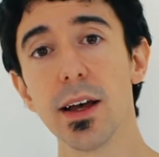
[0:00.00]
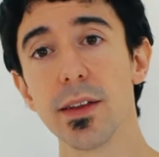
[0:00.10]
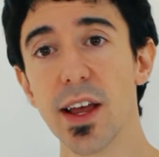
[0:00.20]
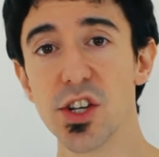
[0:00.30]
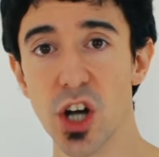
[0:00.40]

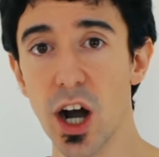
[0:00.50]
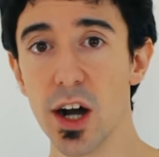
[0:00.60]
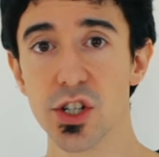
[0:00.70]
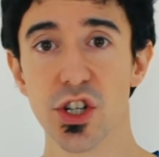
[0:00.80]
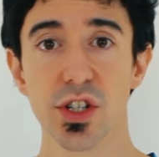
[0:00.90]
they
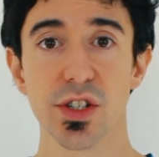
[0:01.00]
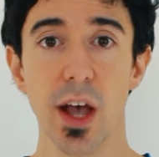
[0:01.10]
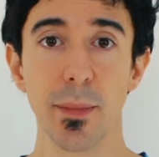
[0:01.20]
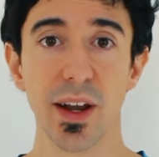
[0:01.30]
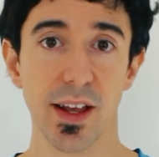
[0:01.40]
charge
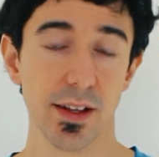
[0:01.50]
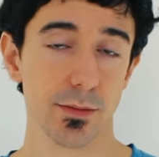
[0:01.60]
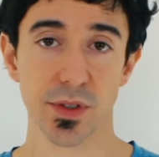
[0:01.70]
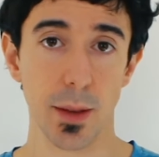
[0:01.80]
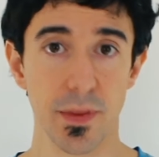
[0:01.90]
somebody
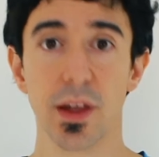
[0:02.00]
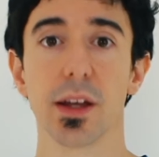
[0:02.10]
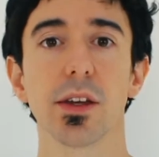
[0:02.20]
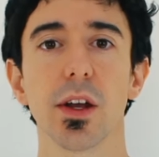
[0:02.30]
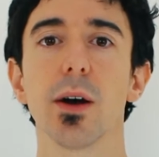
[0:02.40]
something,
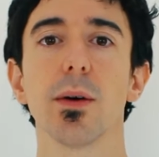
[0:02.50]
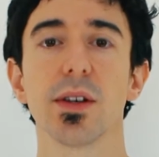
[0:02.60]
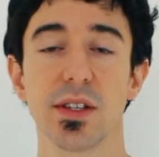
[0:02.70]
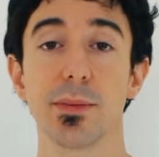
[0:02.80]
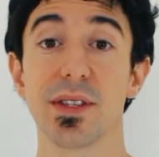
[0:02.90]
a
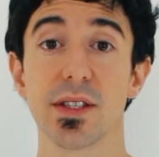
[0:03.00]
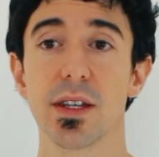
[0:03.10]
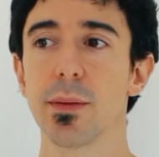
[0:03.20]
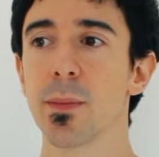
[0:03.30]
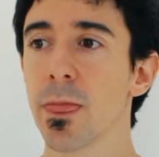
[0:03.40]
CPC.